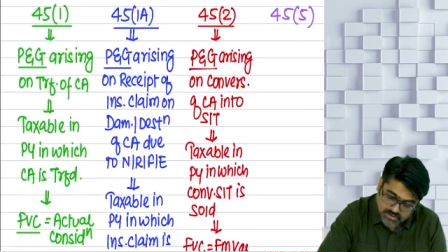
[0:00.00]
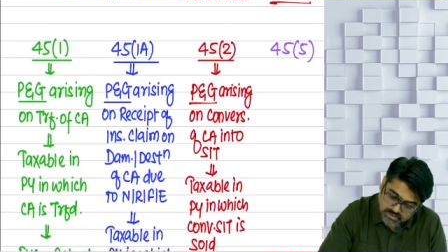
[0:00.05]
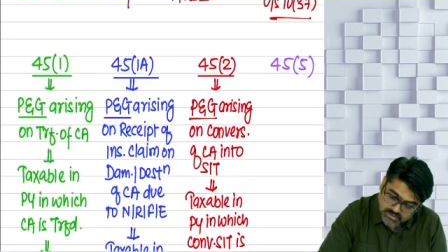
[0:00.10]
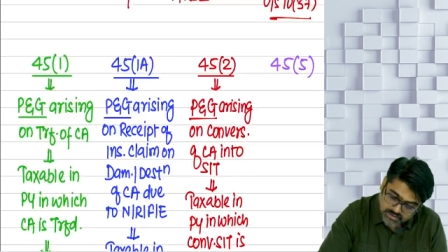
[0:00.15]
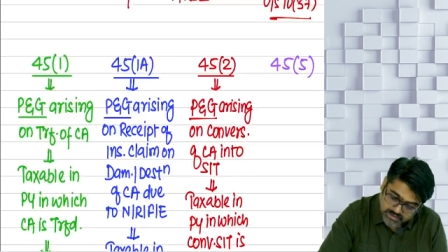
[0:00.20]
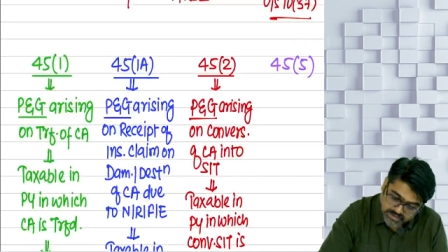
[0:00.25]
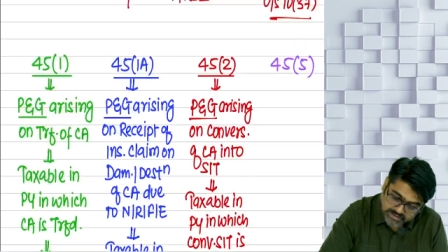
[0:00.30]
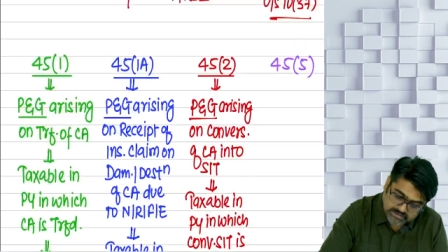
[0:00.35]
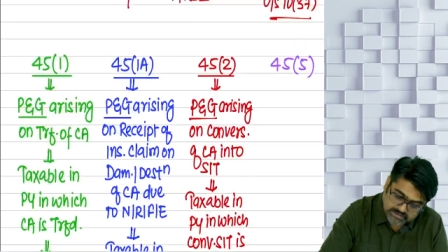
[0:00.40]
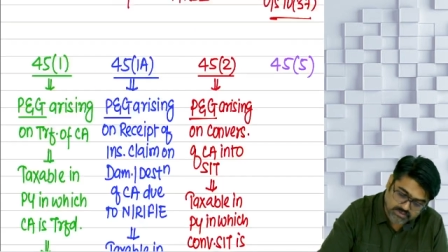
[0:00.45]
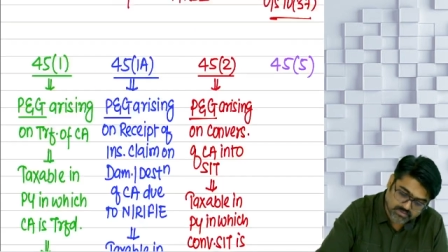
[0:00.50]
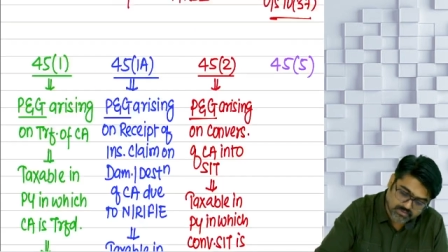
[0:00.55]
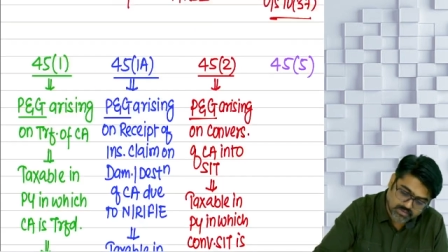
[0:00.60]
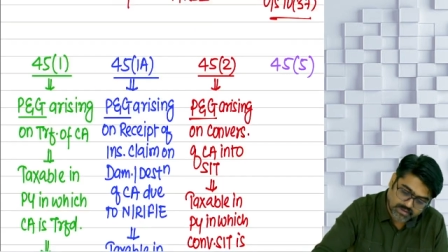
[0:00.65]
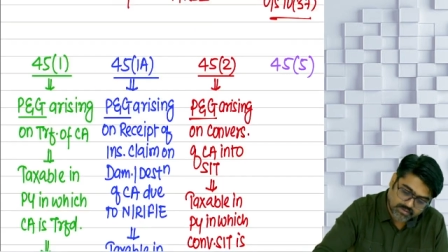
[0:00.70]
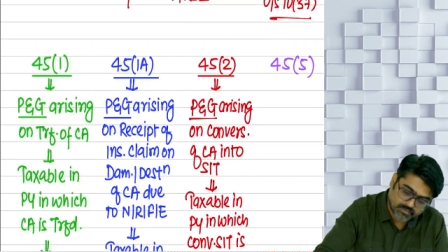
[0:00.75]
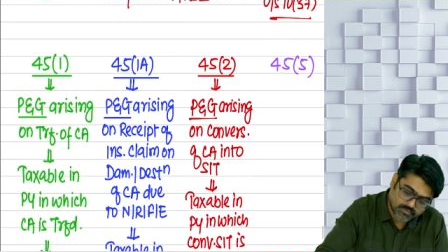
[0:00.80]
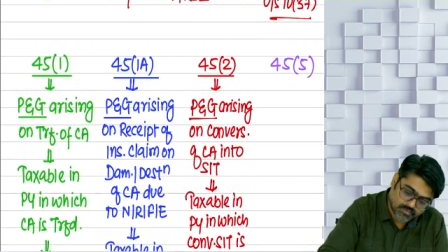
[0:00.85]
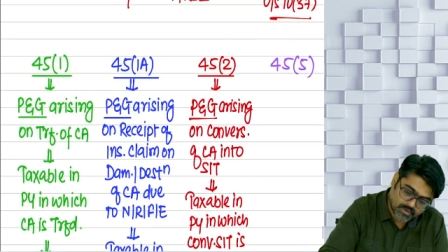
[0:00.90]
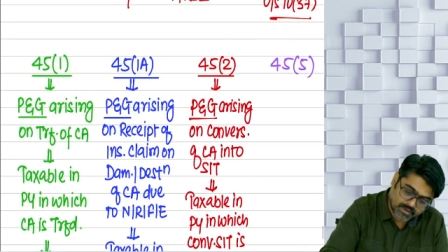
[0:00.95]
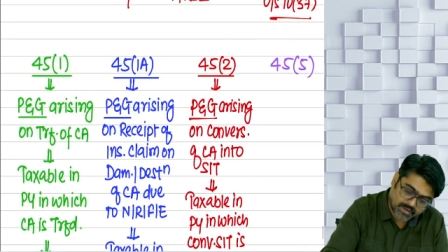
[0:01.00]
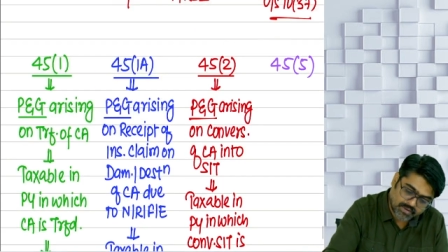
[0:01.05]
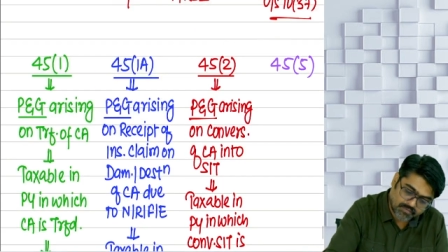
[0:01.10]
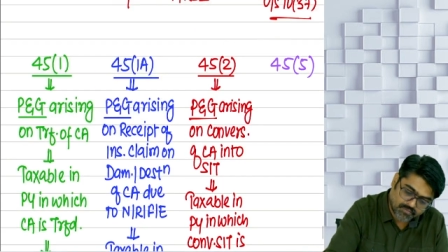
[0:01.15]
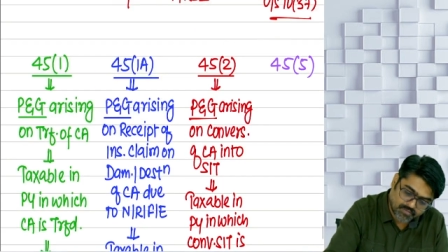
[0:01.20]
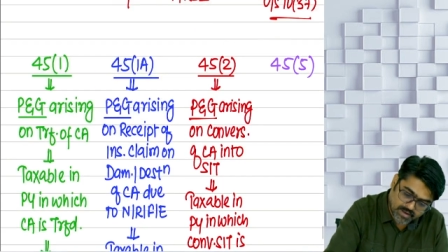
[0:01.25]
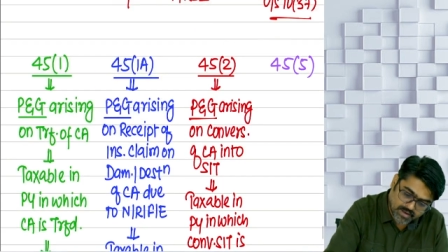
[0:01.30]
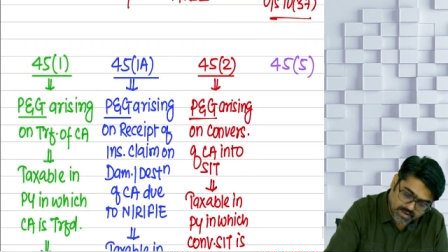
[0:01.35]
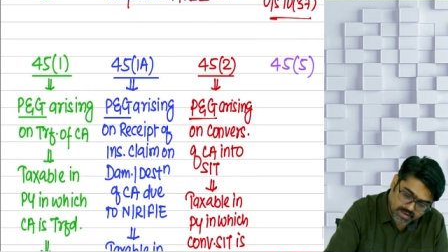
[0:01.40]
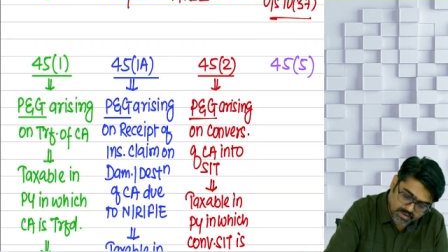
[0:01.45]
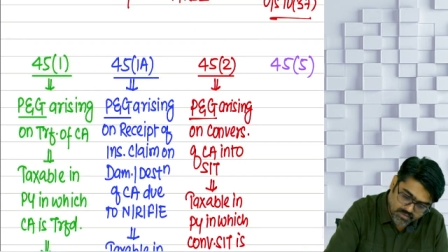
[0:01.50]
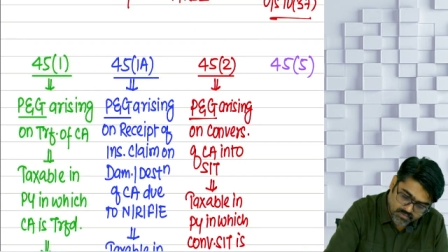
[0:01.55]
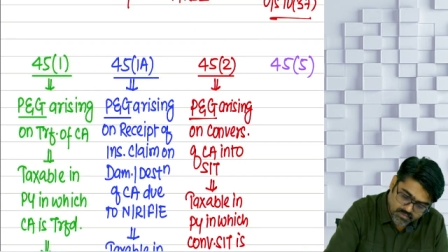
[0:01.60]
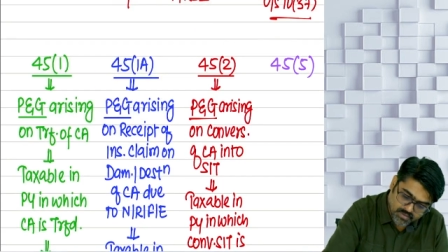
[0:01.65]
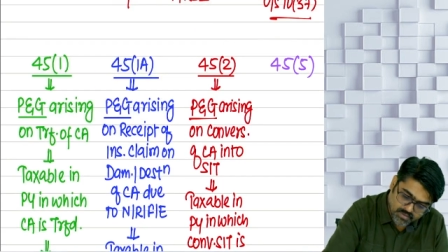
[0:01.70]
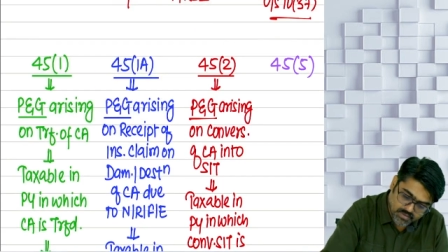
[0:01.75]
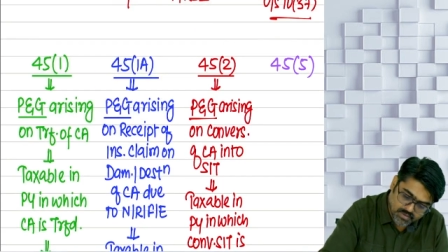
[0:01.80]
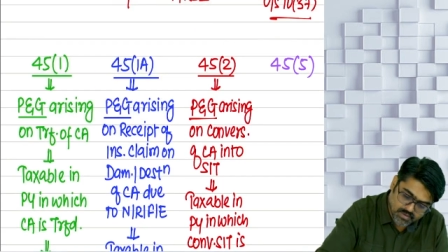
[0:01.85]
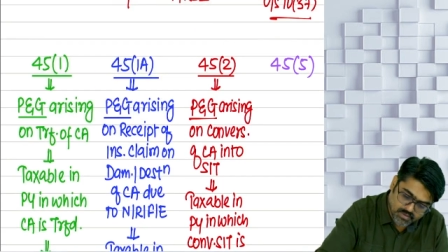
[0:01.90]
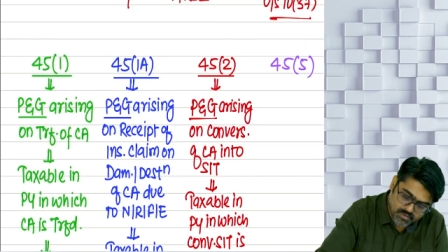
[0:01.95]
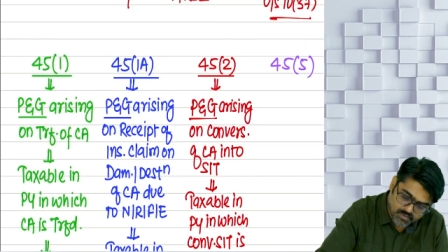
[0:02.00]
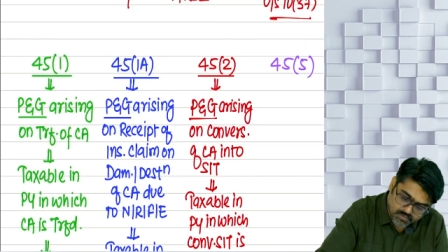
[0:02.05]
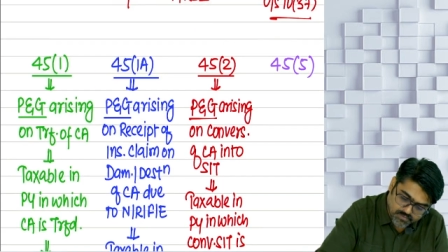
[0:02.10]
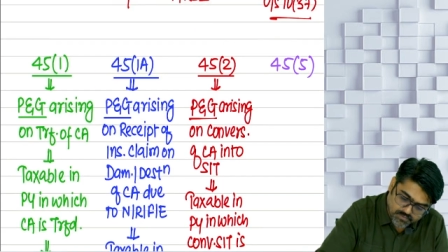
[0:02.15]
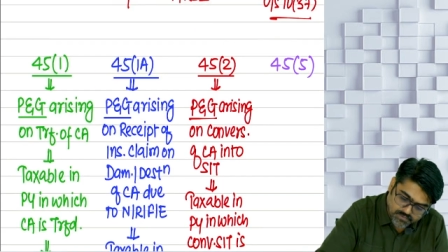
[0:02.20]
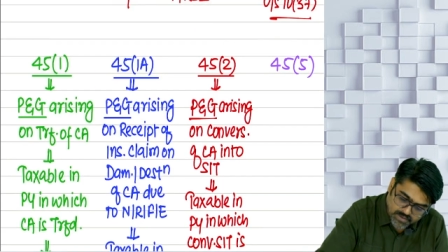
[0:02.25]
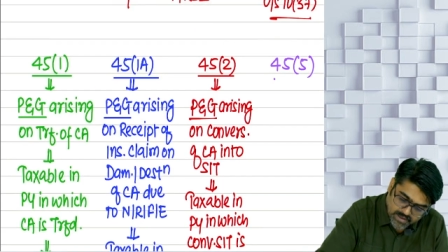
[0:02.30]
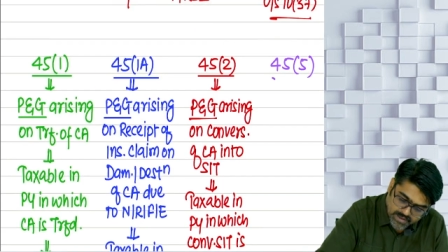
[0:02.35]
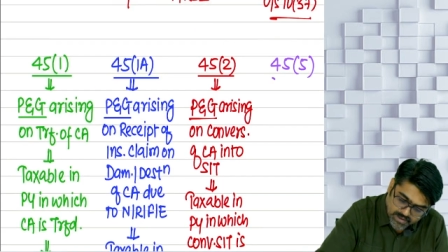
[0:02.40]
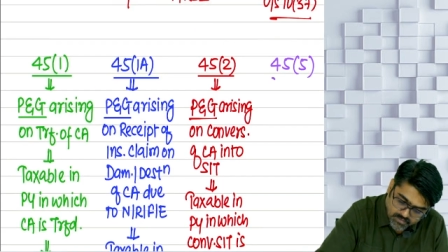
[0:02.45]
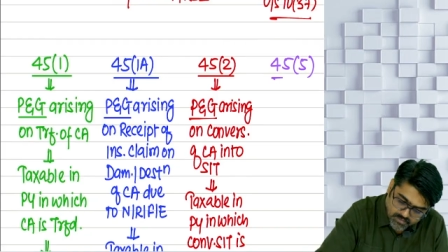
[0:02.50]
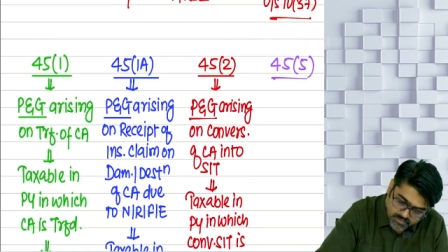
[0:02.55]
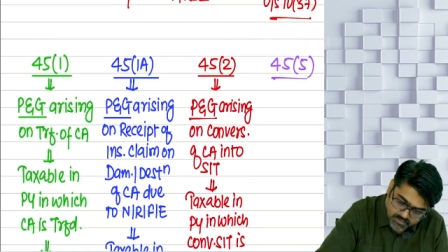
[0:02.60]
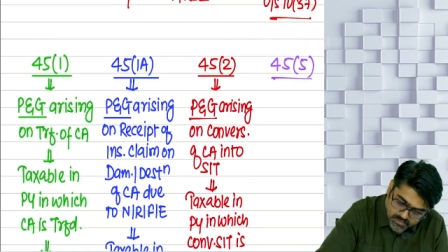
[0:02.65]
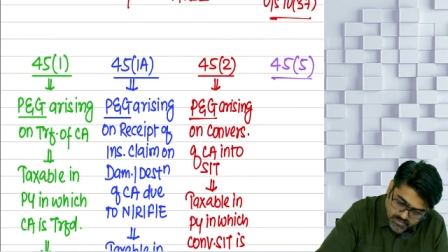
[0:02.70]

Next one, 45(5).